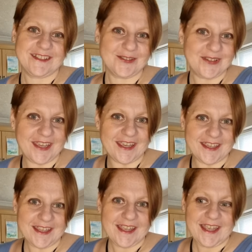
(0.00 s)
So yeah,
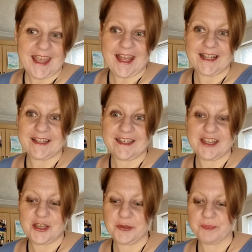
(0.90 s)
and
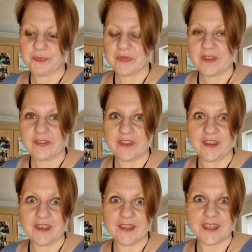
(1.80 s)
um,
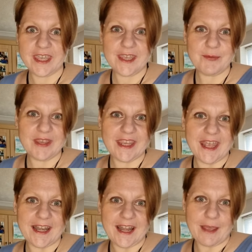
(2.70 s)
the kiwi
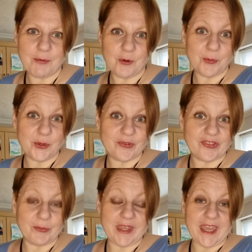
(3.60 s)
and apple mousse
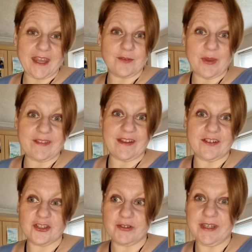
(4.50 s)
at the weekend went
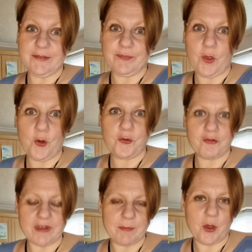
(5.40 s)
down a treat all
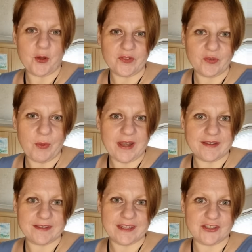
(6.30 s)
three pots
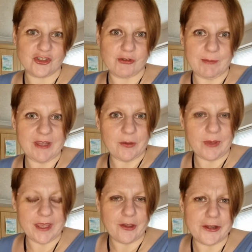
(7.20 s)
went extremely
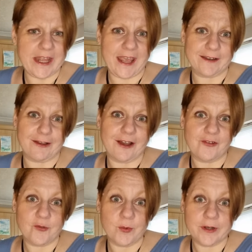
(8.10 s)
quick. I only had
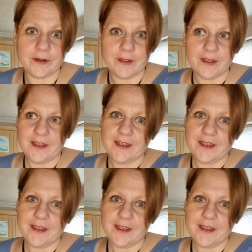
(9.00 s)
half of one.